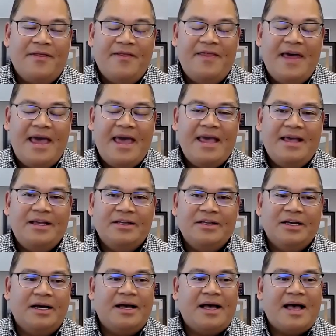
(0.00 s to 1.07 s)
They
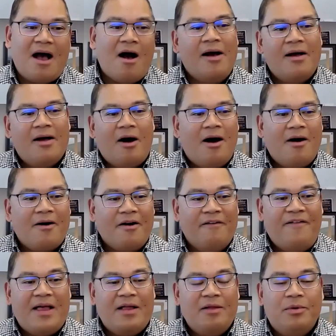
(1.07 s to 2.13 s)
are
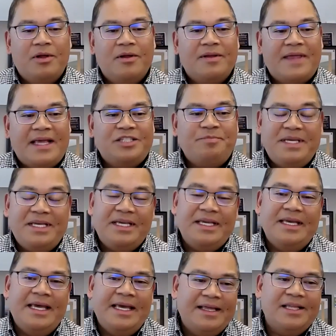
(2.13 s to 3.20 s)
available. They speak
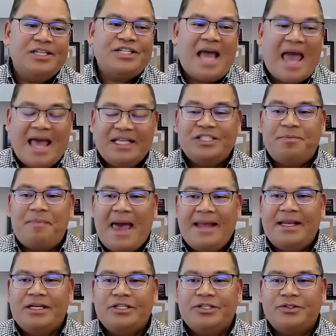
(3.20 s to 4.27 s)
English and
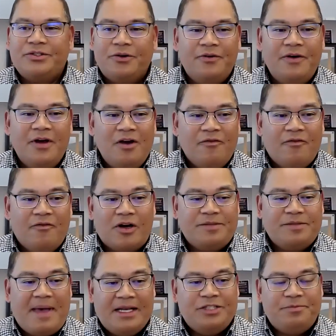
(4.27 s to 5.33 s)
Spanish. So for our
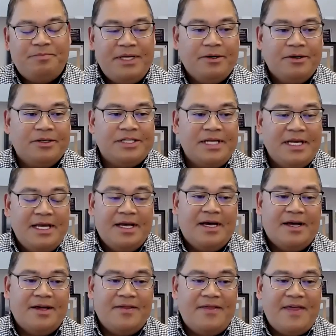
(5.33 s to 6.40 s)
Spanish speakers,
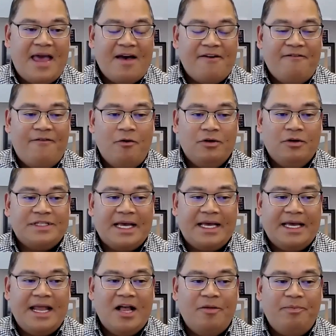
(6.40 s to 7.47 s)
they have folks that
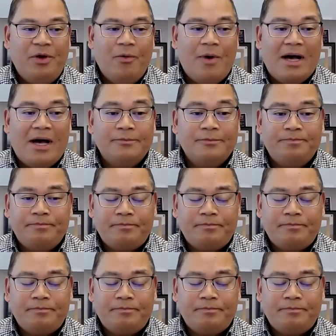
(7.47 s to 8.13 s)
can help you out.